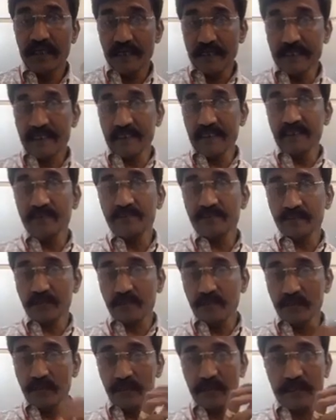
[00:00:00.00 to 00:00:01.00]
it is
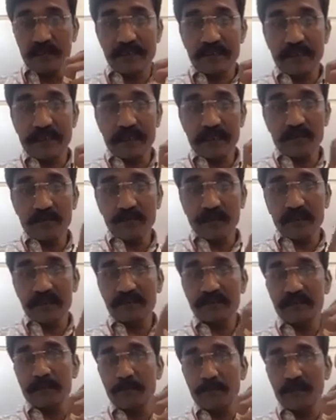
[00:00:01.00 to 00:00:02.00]
a
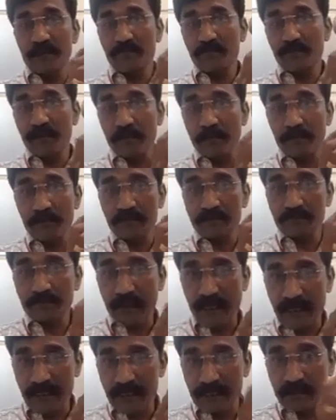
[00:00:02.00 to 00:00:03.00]
rectangular shaped fibrous
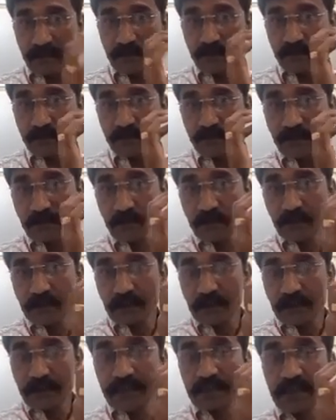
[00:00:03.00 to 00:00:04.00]
band.
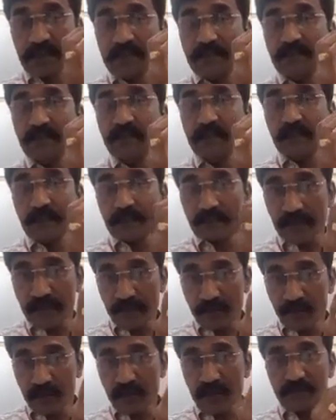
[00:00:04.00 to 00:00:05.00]
It is a
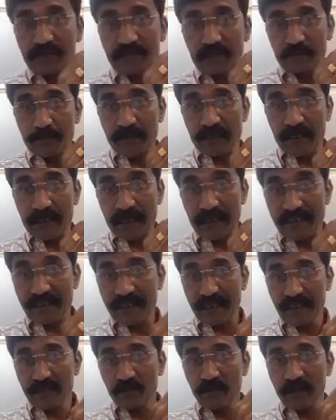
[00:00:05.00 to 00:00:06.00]
rectangular
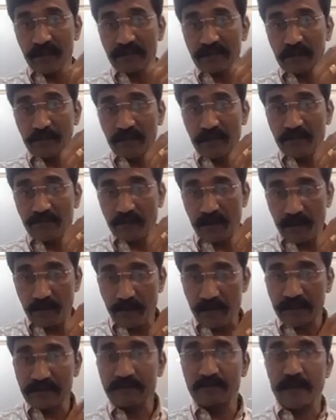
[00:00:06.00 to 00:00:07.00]
shaped
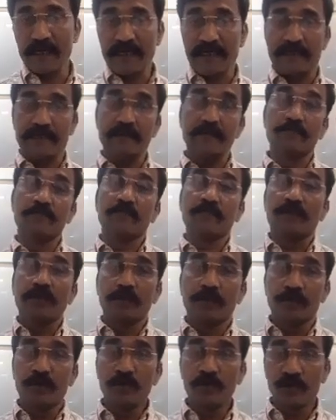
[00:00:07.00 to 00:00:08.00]
fibrous band
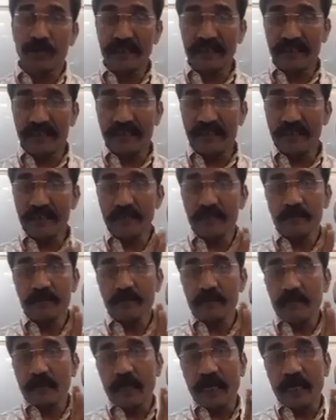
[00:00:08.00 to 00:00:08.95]
located